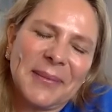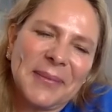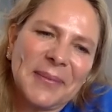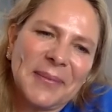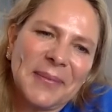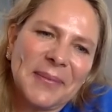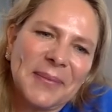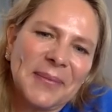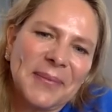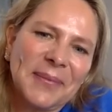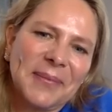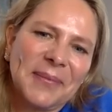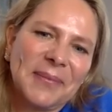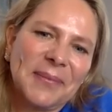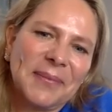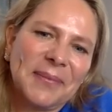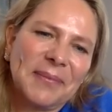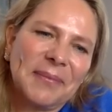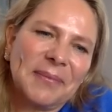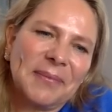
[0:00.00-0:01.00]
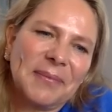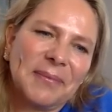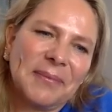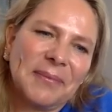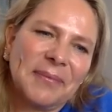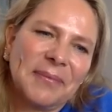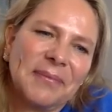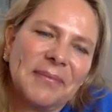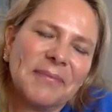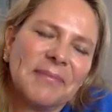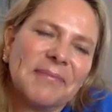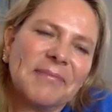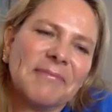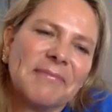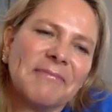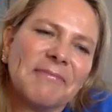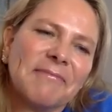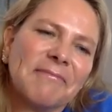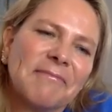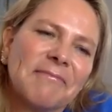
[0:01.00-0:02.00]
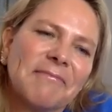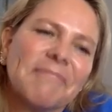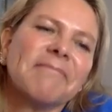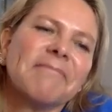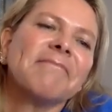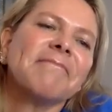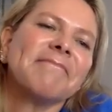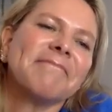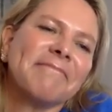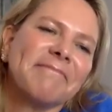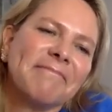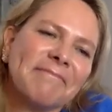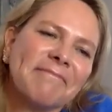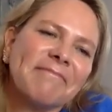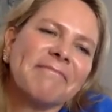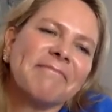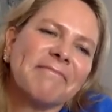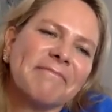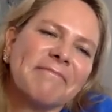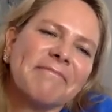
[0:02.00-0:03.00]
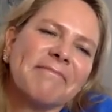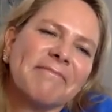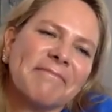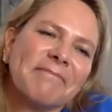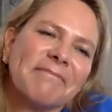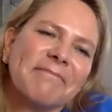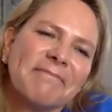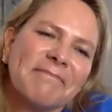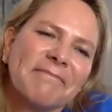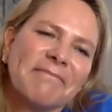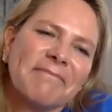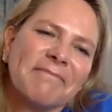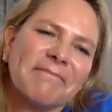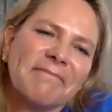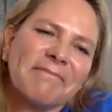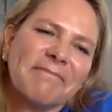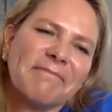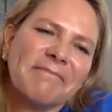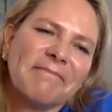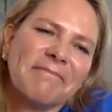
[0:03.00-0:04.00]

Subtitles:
This person isn't speaking.